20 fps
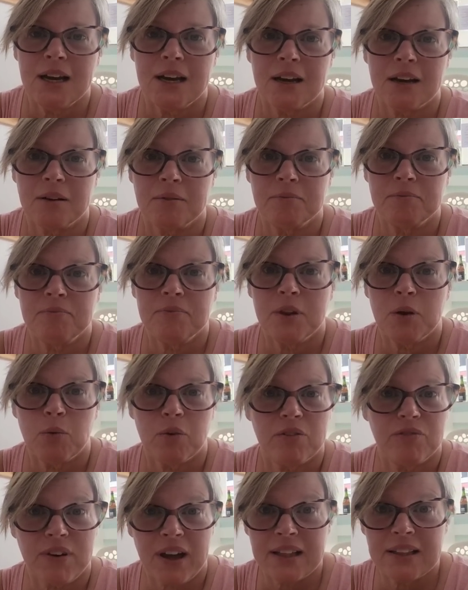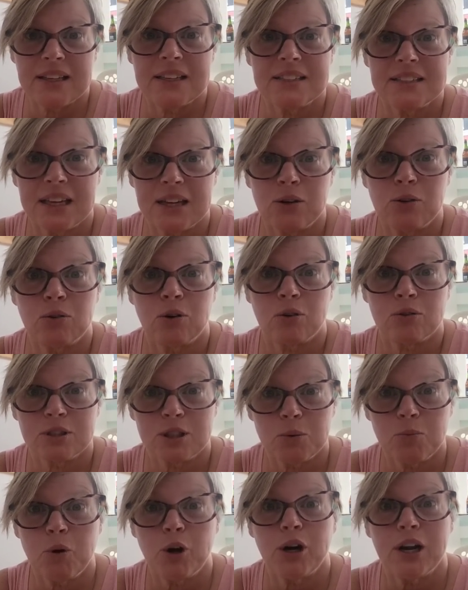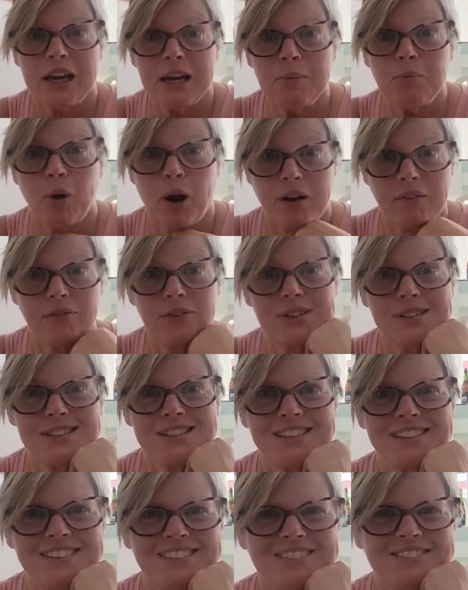Um, we finally settled on somewhere to eat breakfast.